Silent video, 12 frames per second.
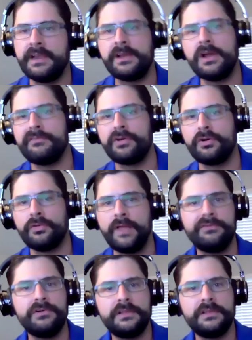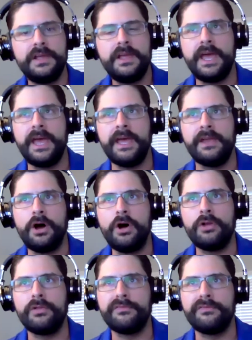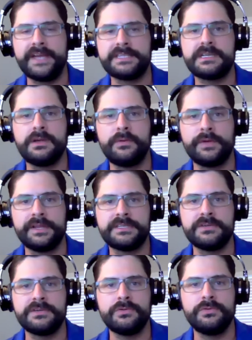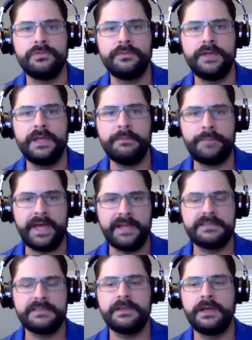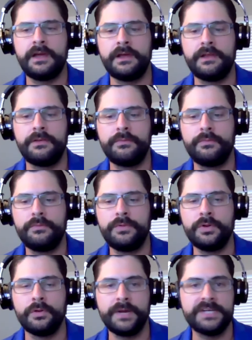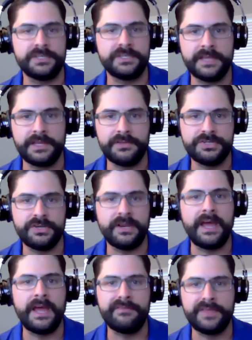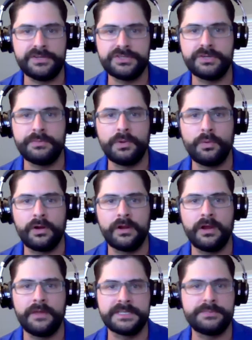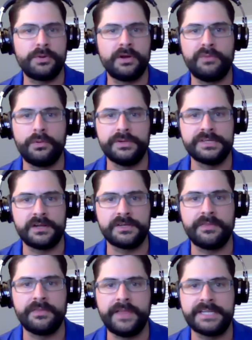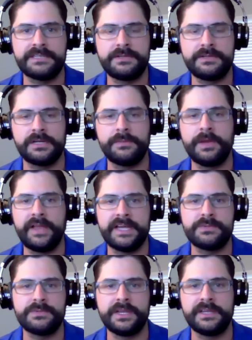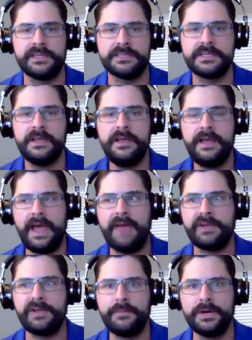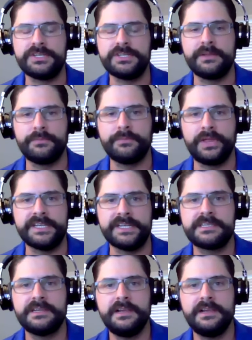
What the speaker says: governor level, and all of that's going to impact your budget that you should have, that you should be working on. That's part of what we talked about last week, is having a budget in place